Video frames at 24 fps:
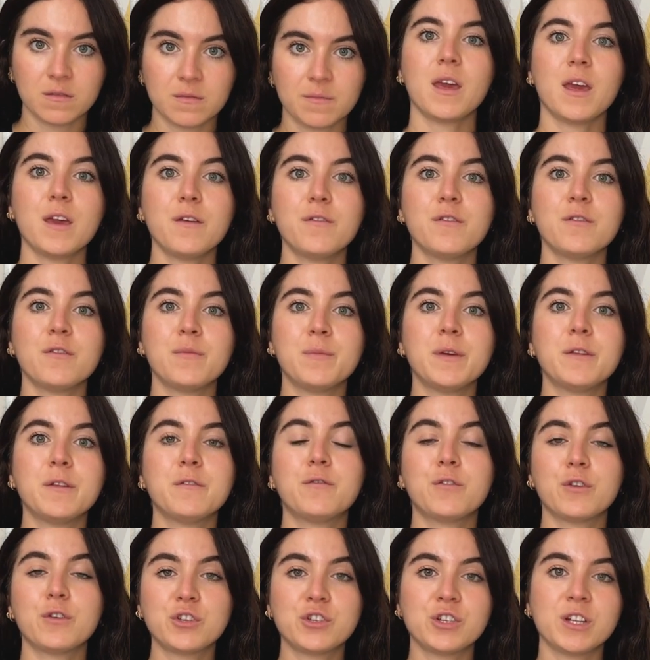If you've been
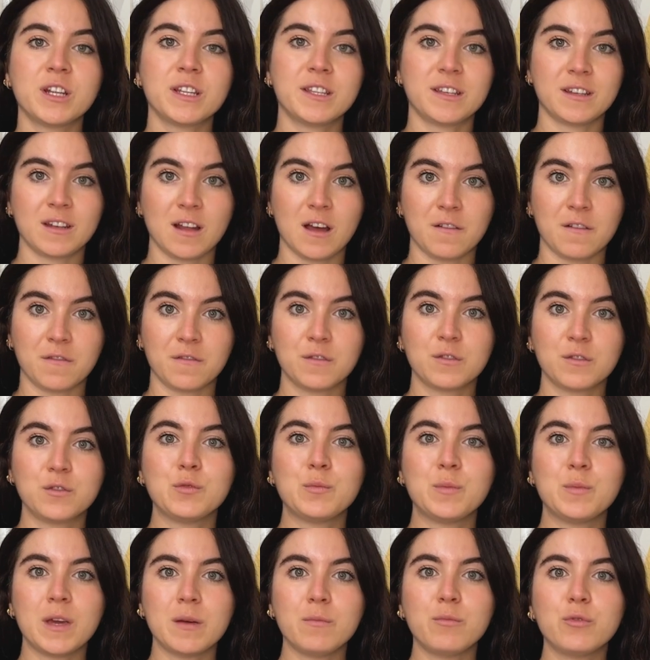fortunate enough to
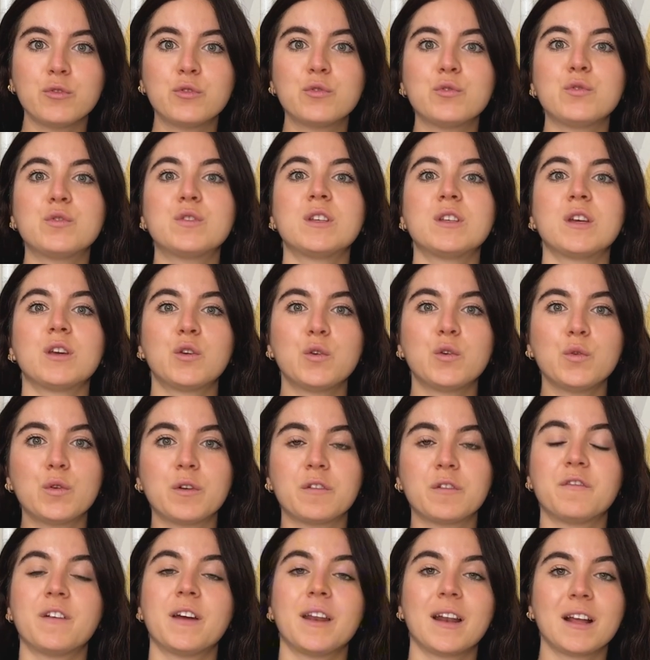be able to secure
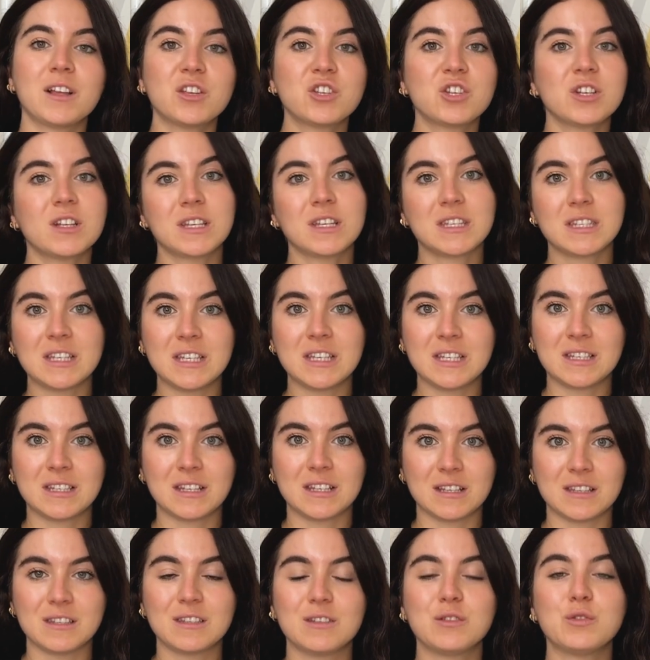financial
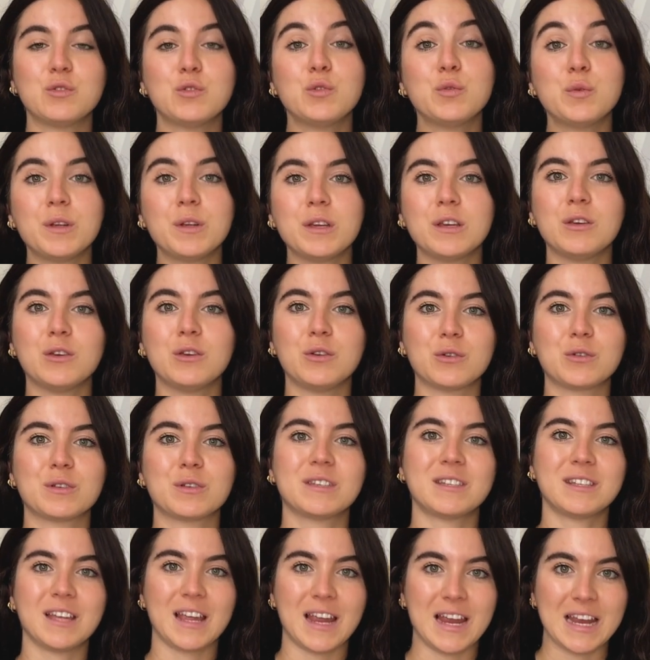assistance during your
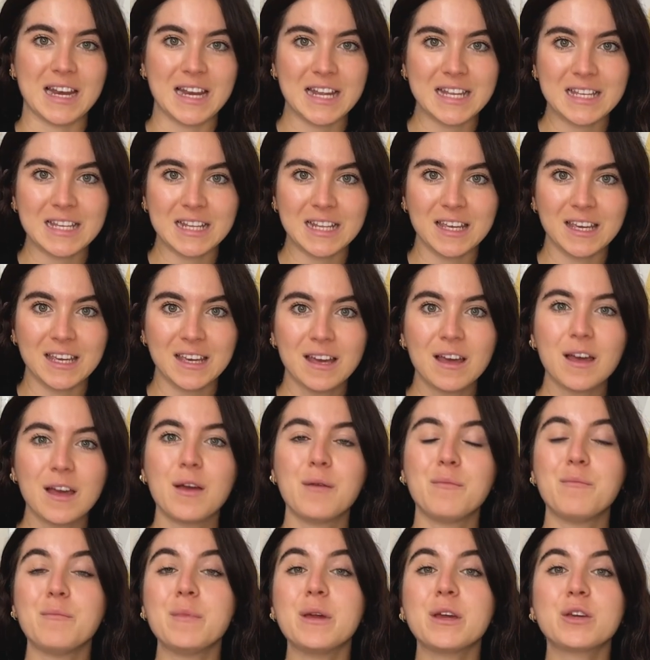stay in Italy,
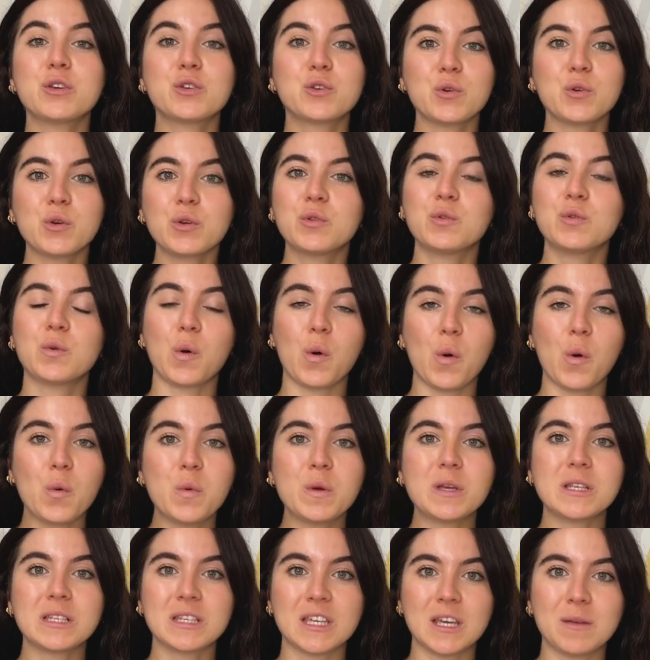make sure to
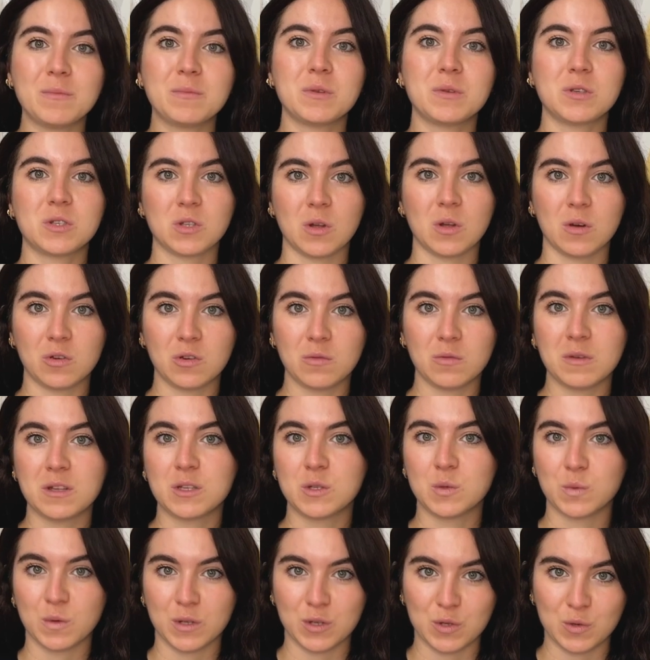always keep these
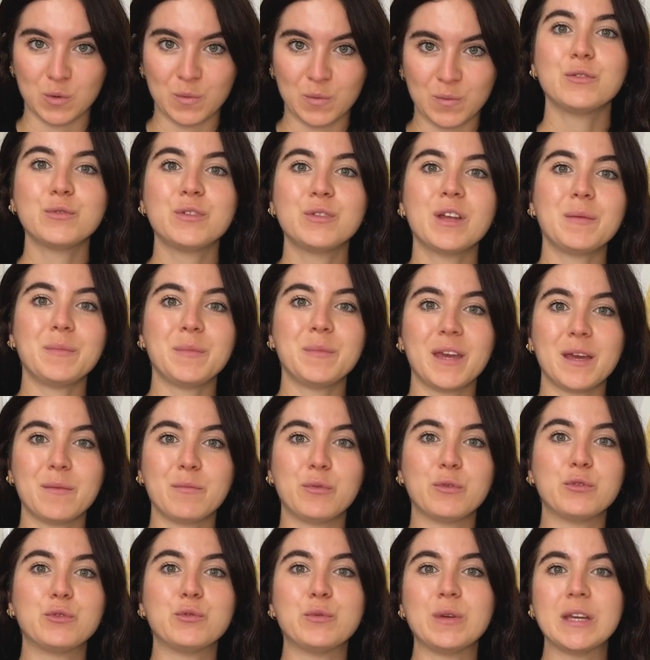documents with you to then be
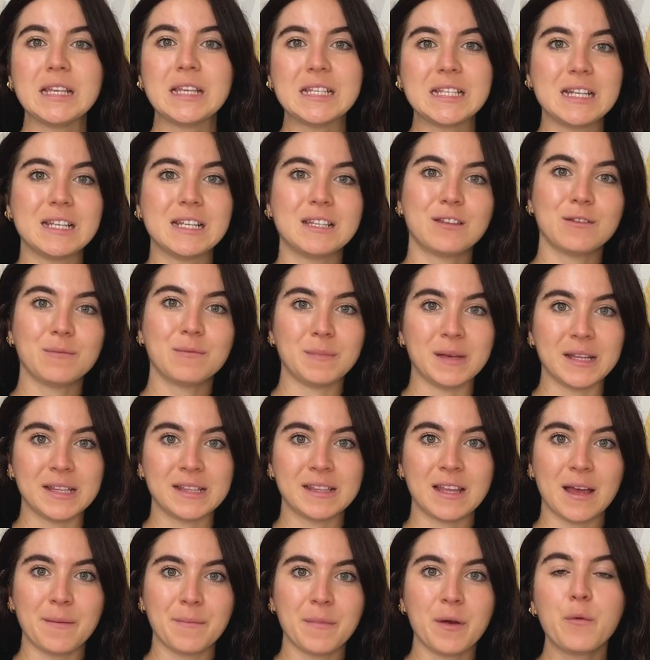able to easily submit
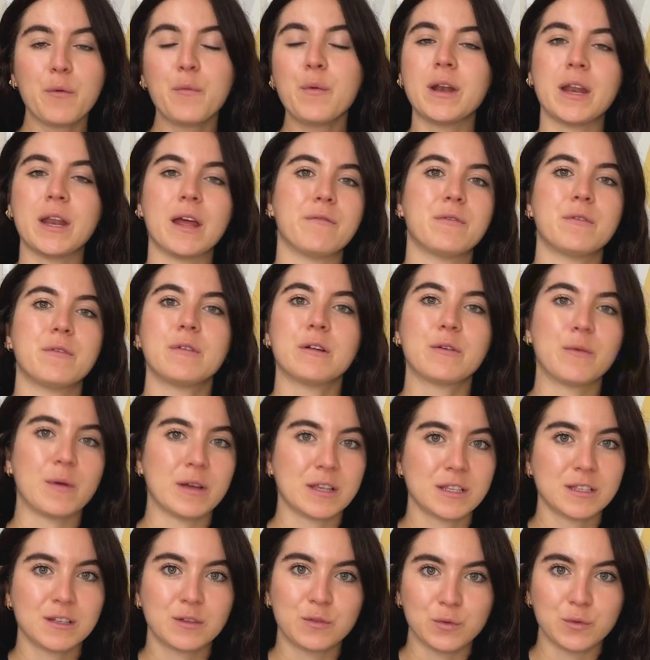them whenever
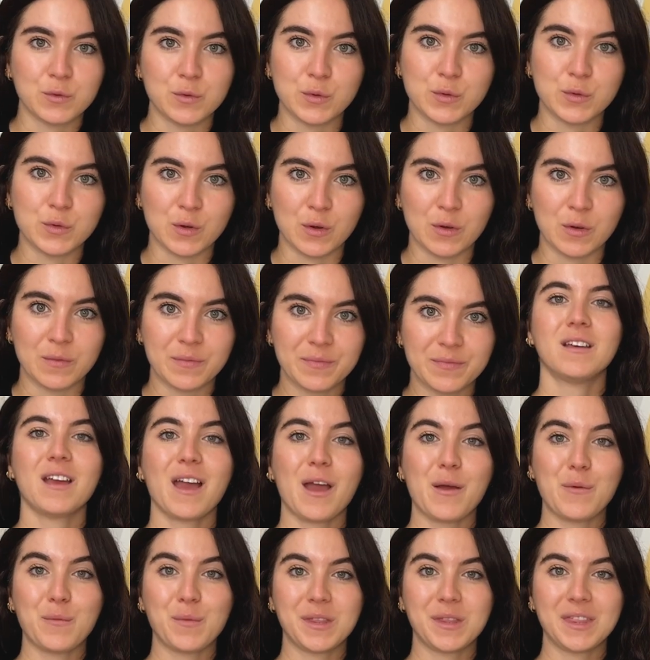requested to do so.
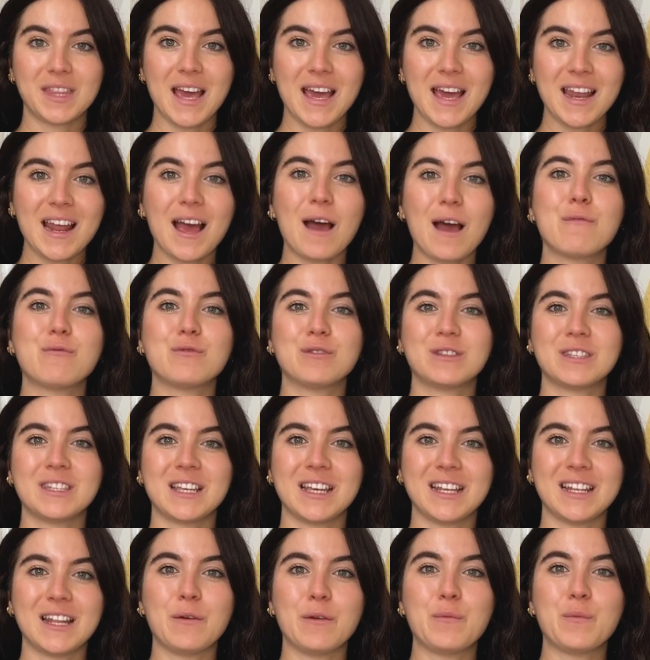And with that, I would say
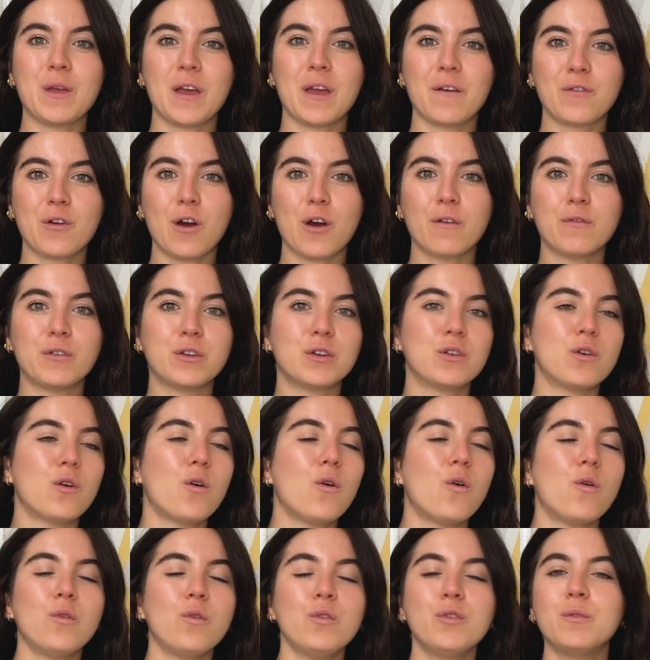that we have covered
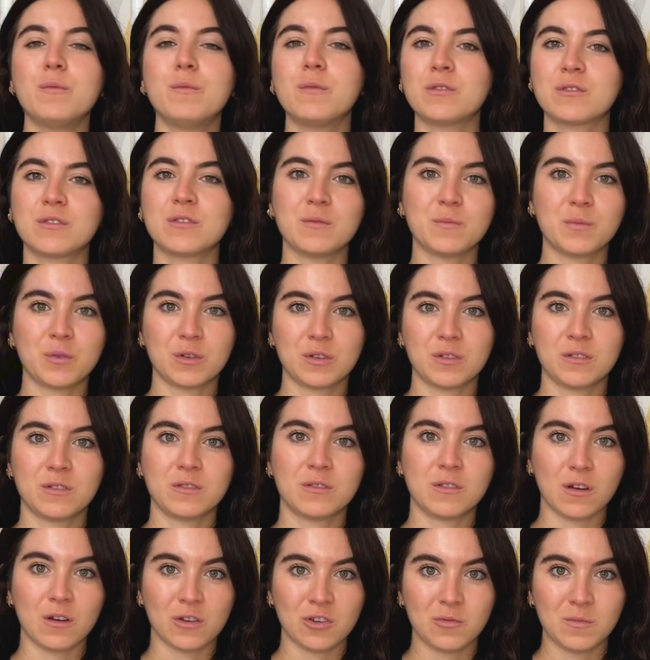all the most important
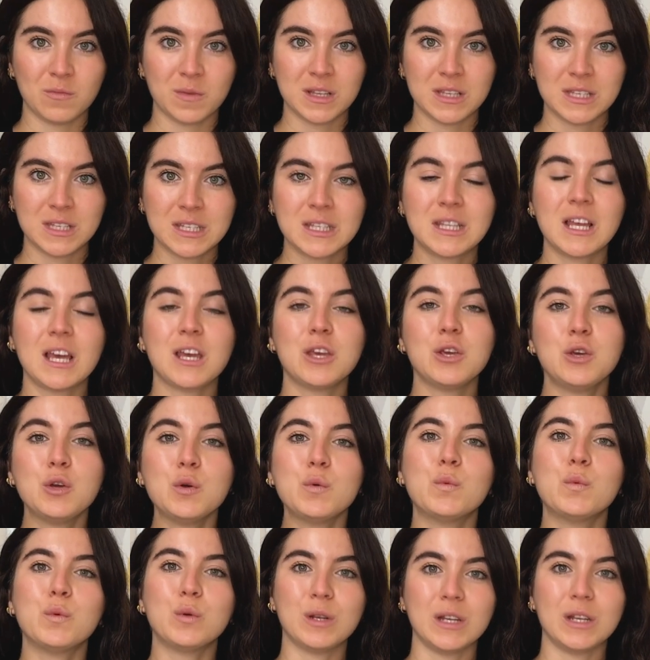documents that you
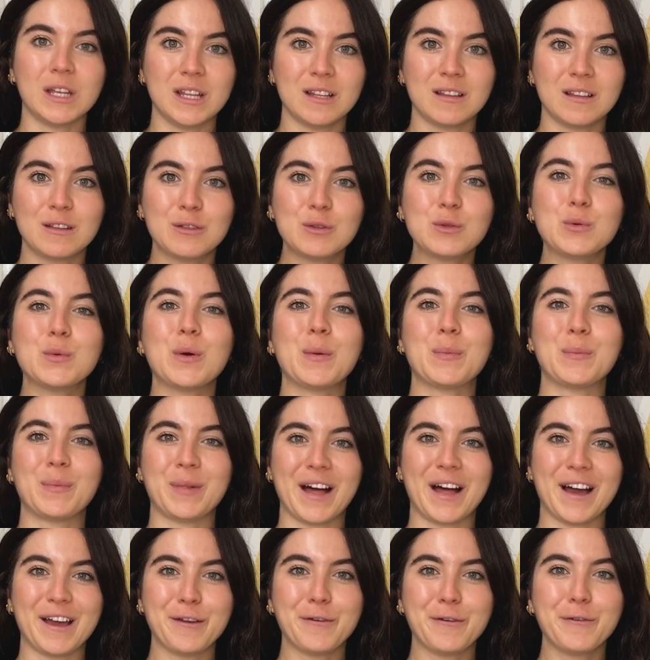will need to
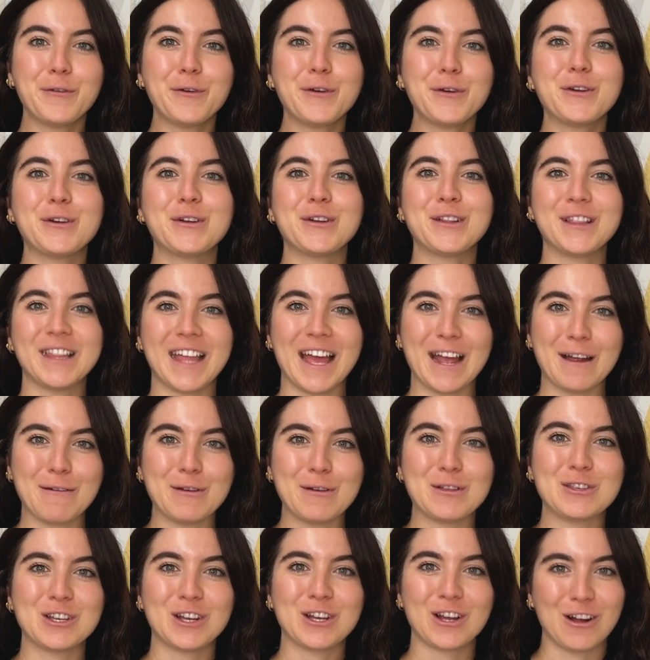apply for your
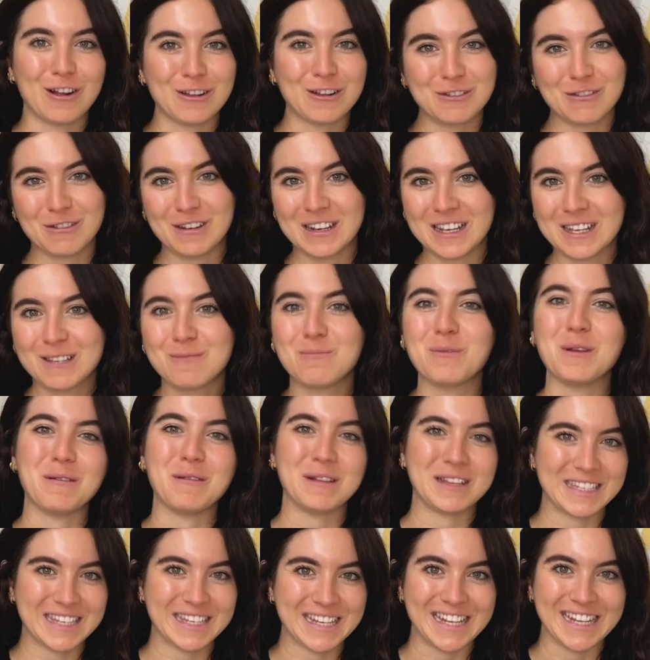language and cultural
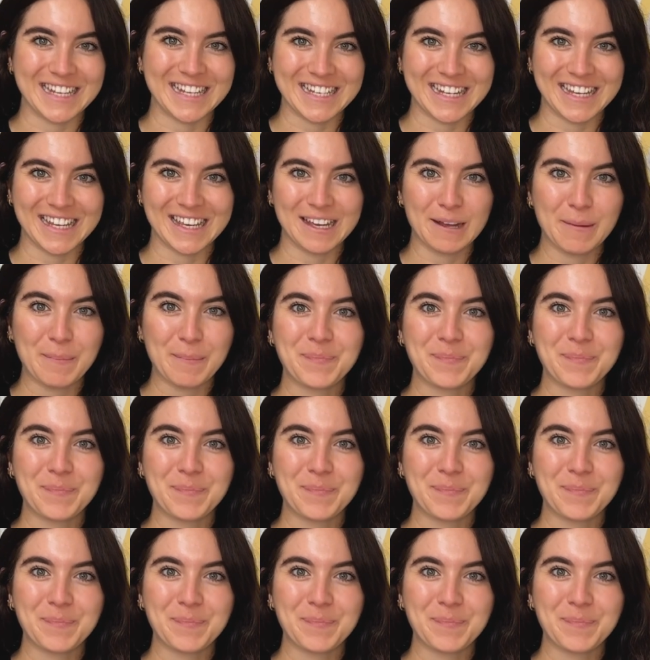experience in Italy.